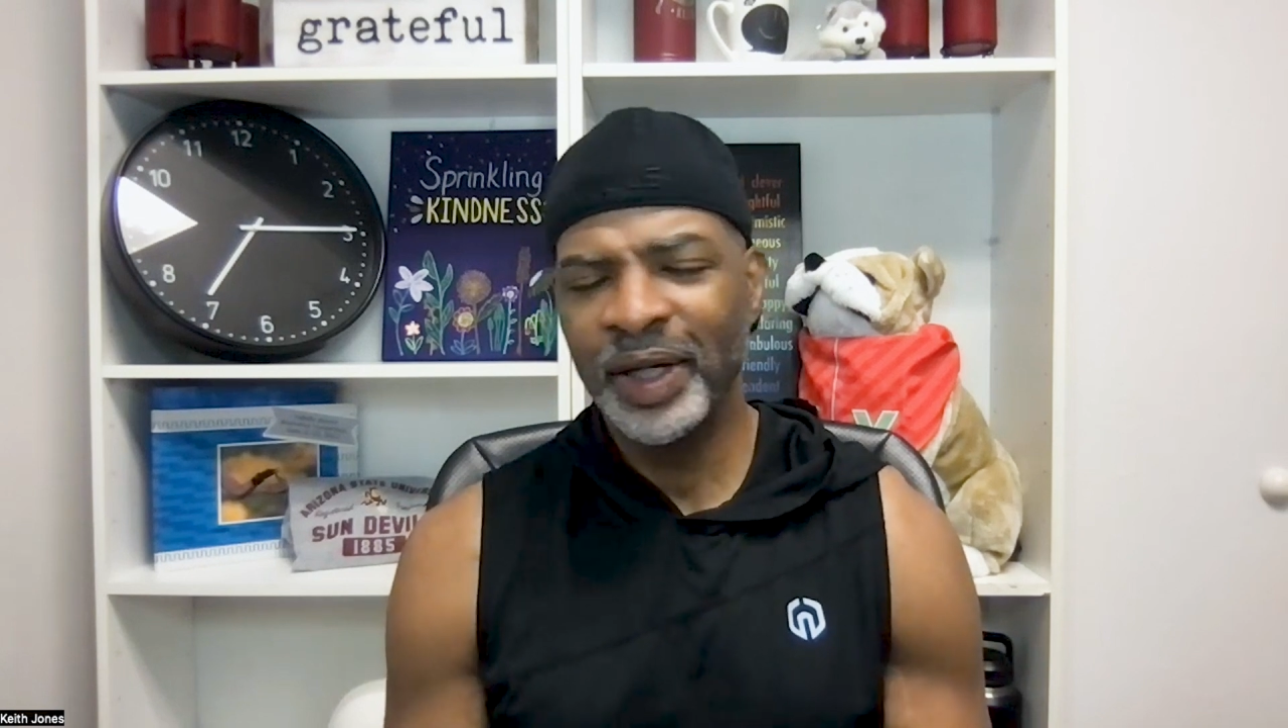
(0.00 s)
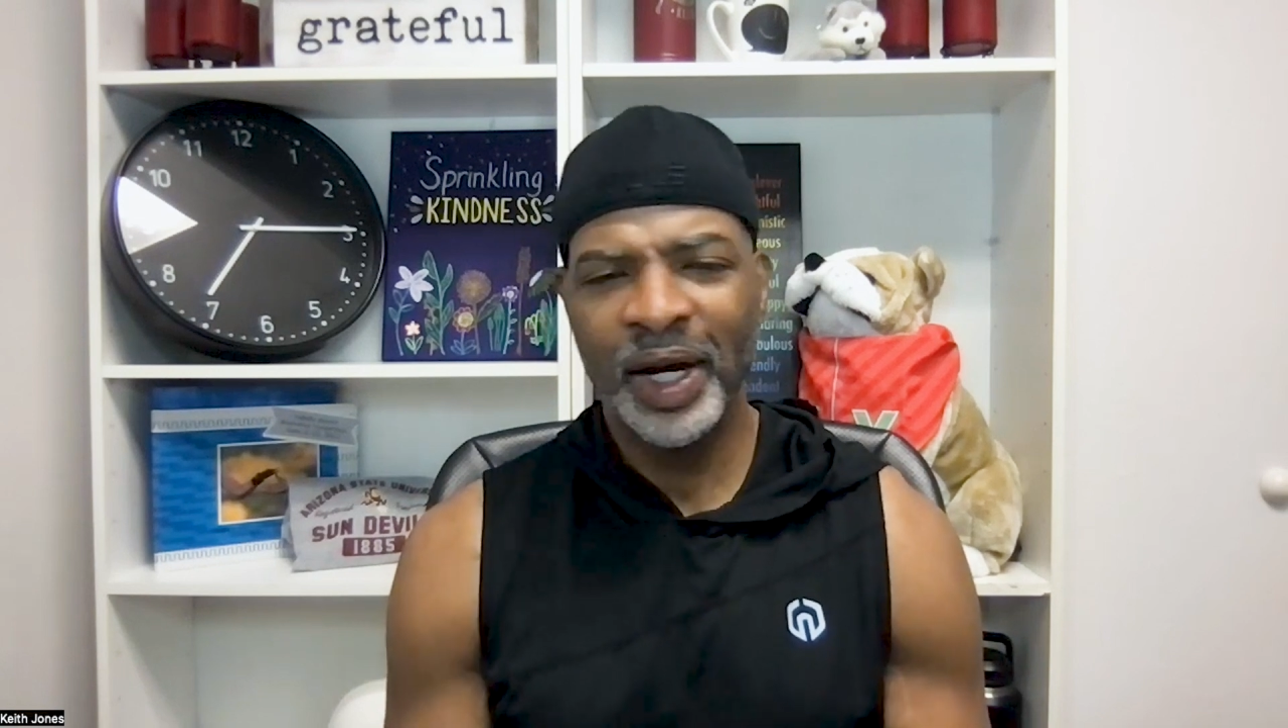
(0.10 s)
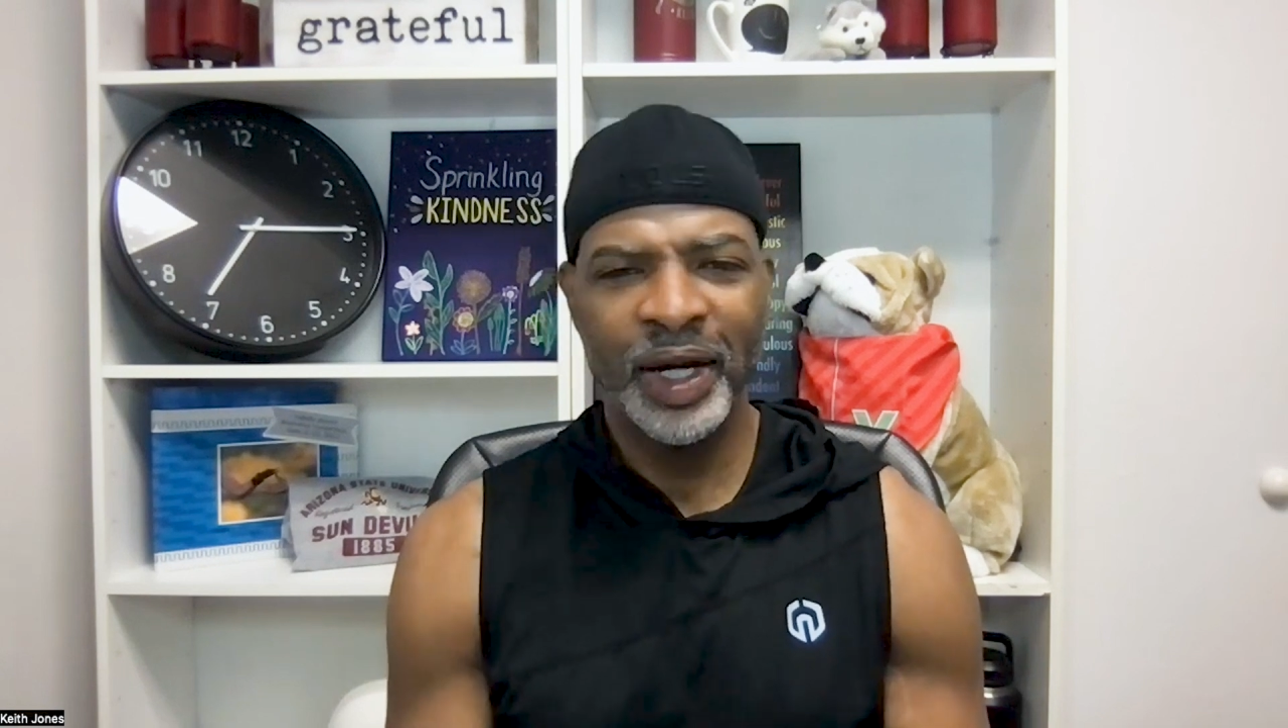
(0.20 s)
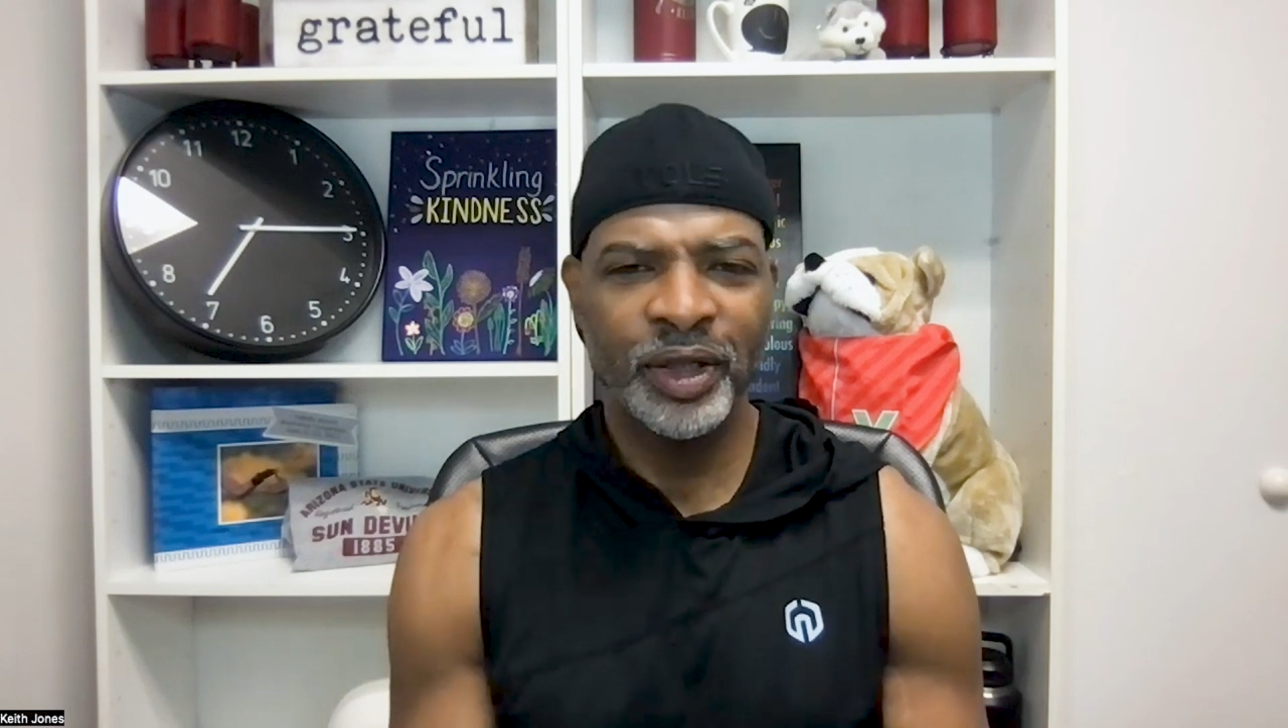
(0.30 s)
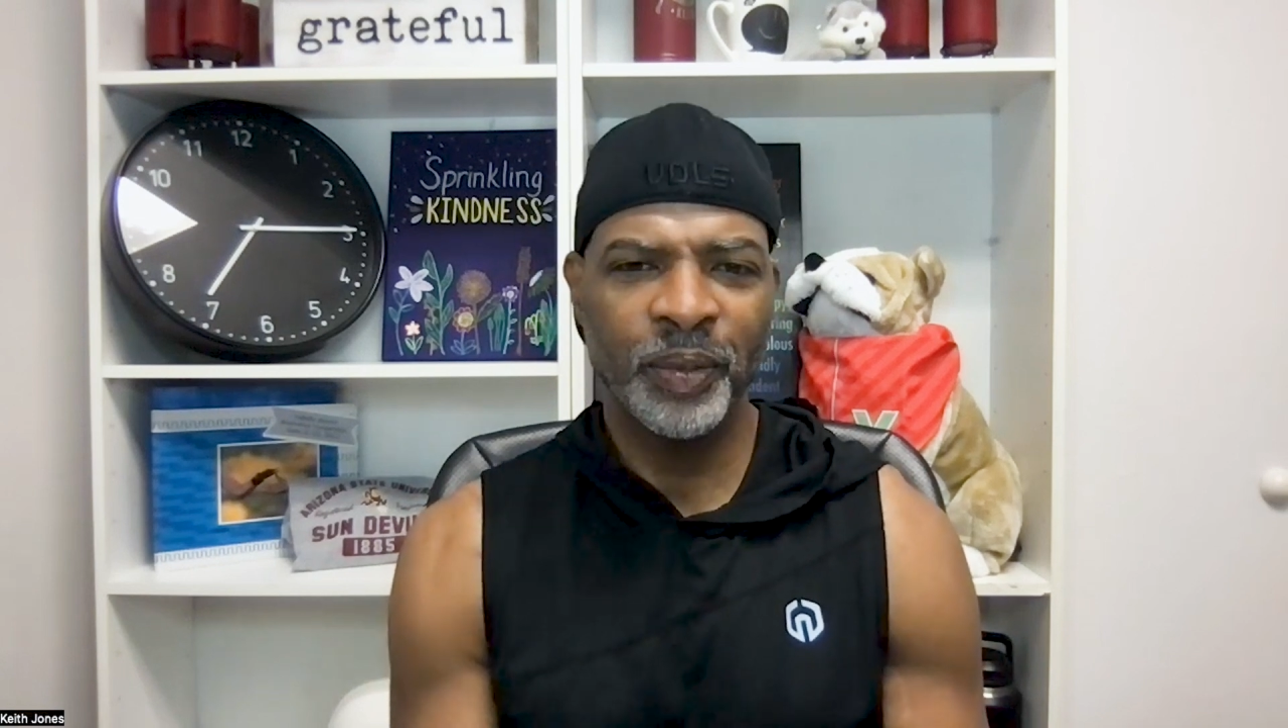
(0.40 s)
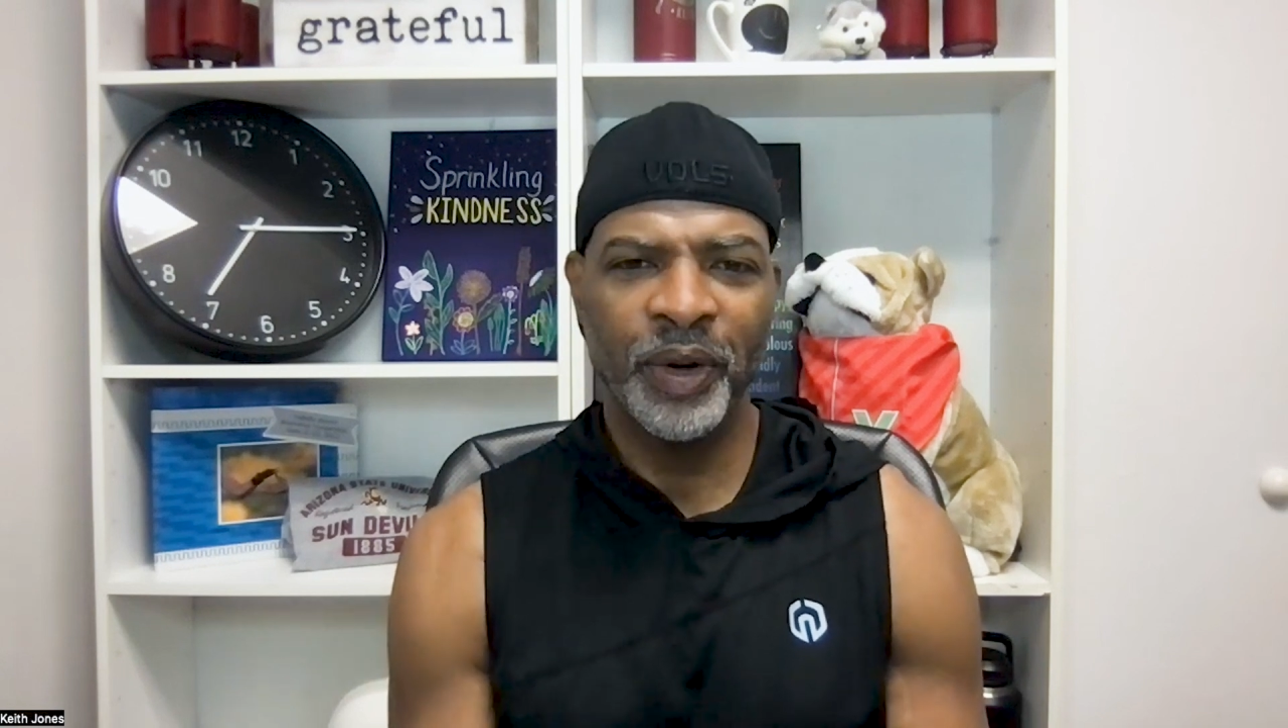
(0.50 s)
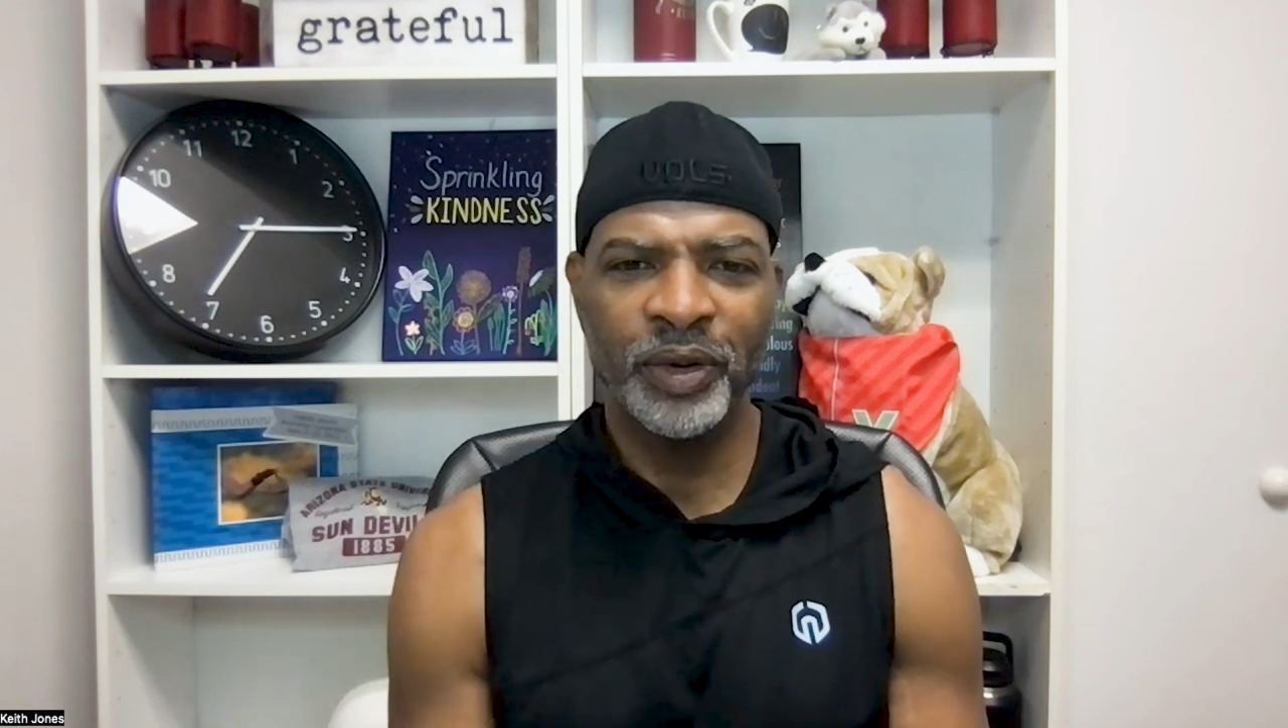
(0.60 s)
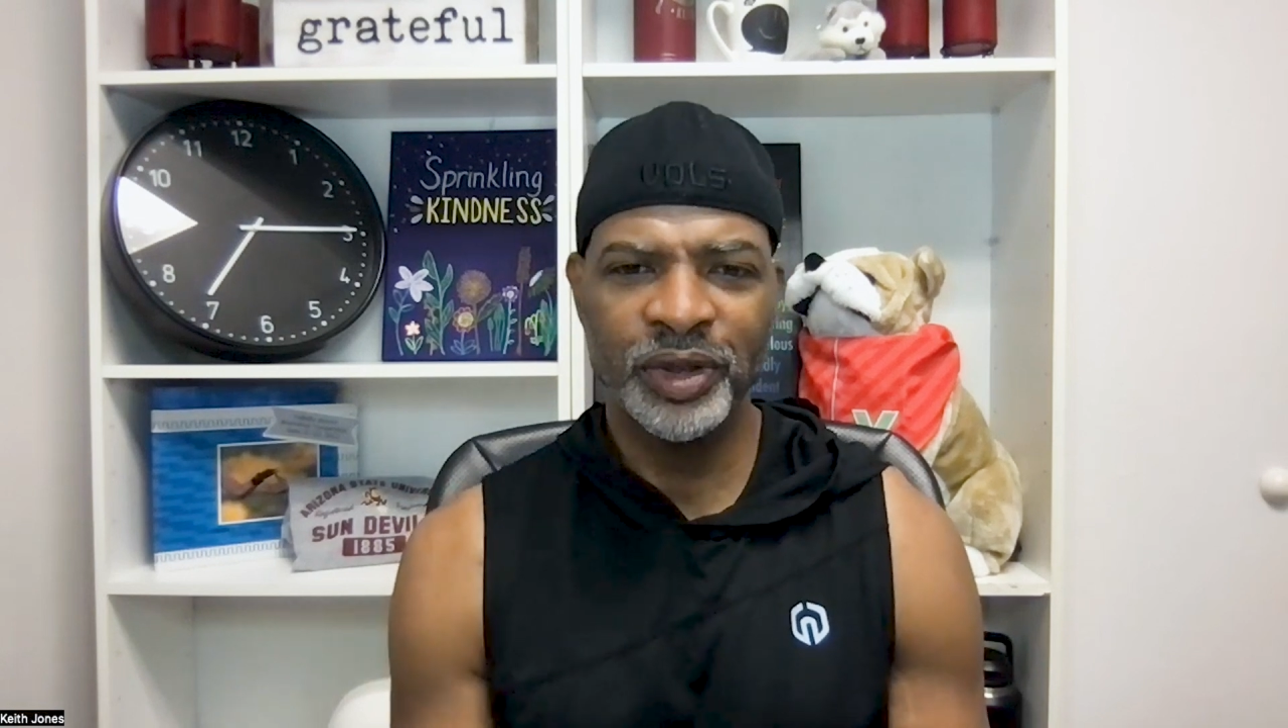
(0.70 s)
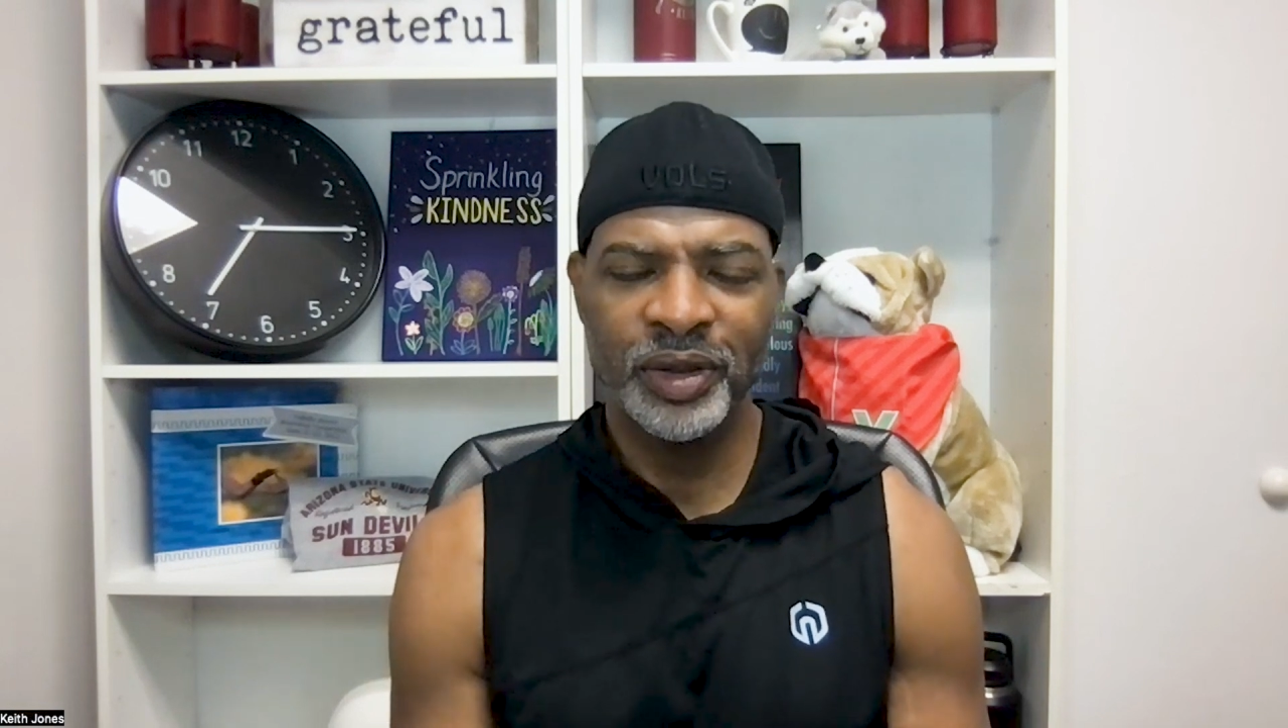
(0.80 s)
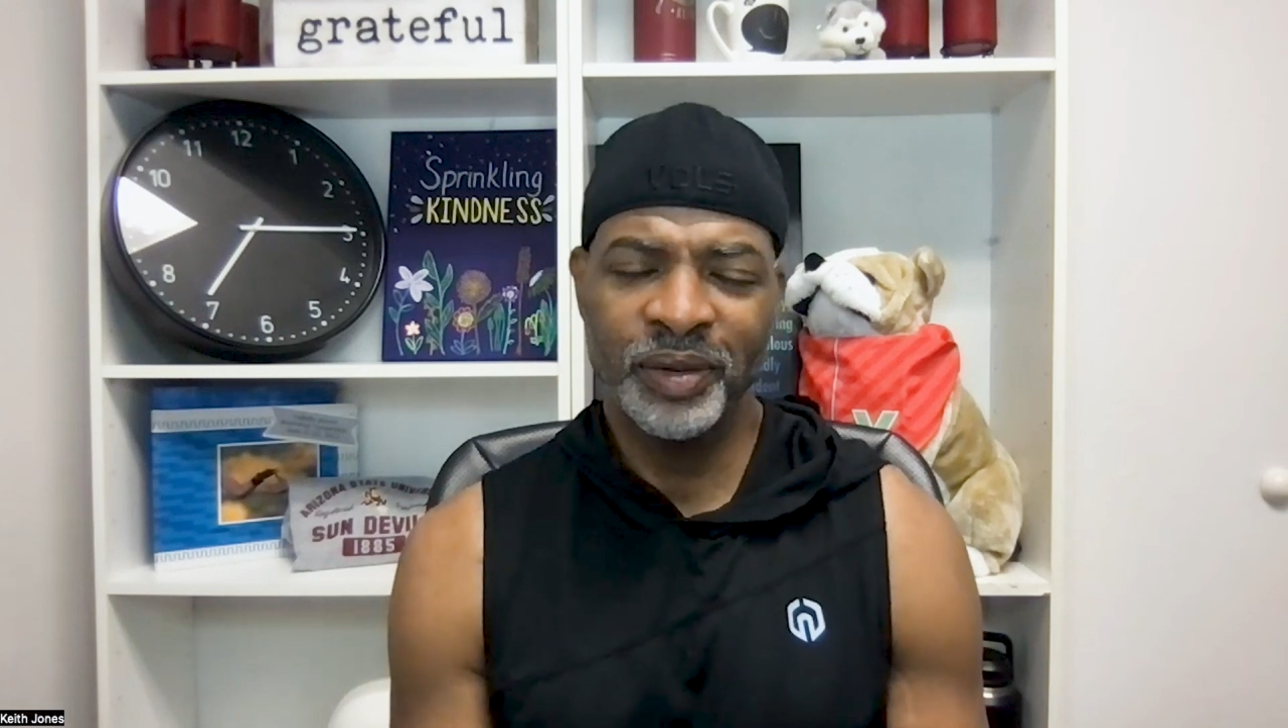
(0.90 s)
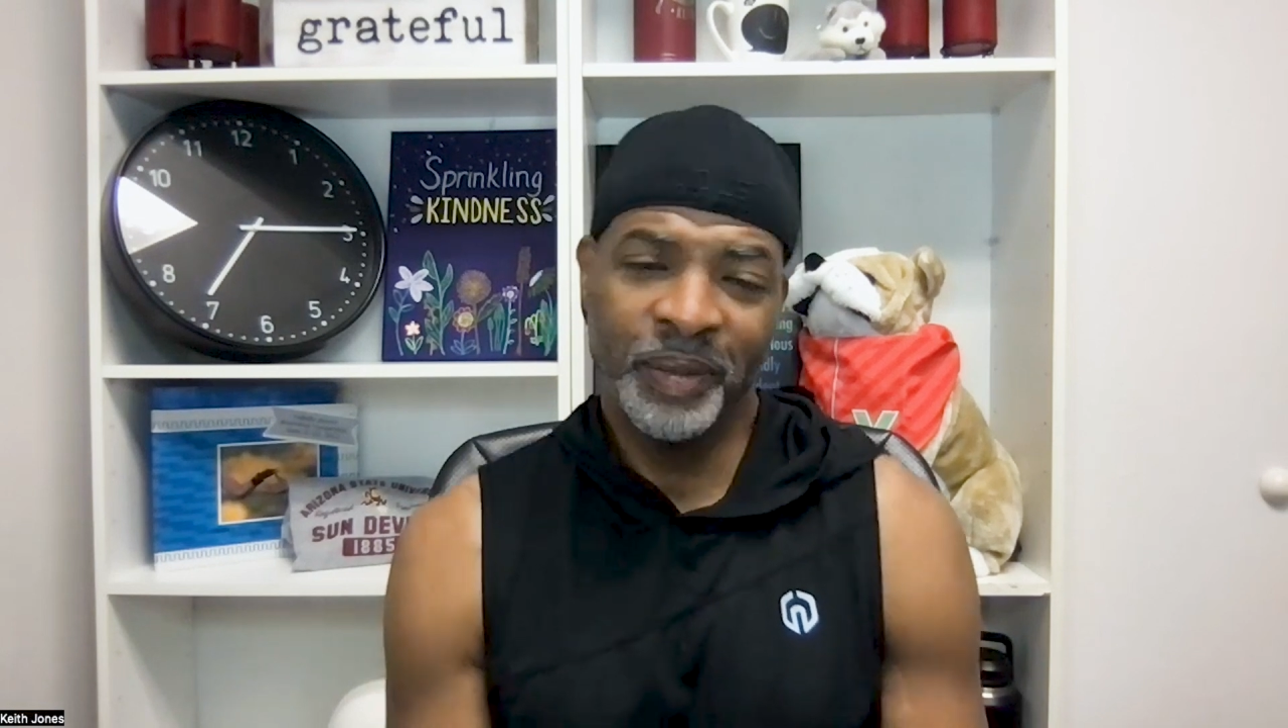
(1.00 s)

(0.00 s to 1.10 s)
kinder person.